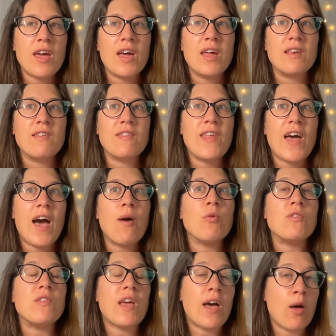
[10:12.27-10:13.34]
And that
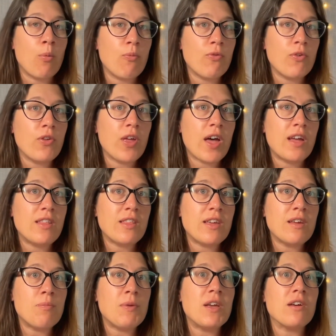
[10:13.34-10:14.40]
was helpful, I
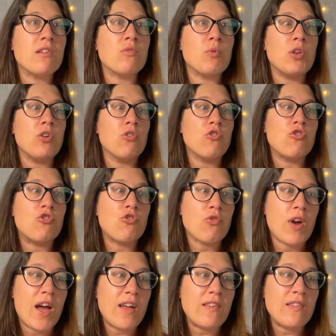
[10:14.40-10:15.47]
think, because when you're
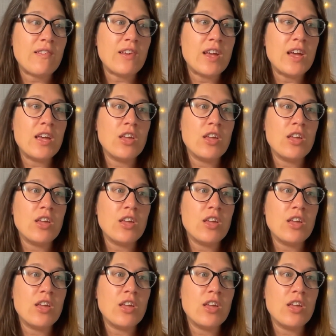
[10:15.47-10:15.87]
stressed,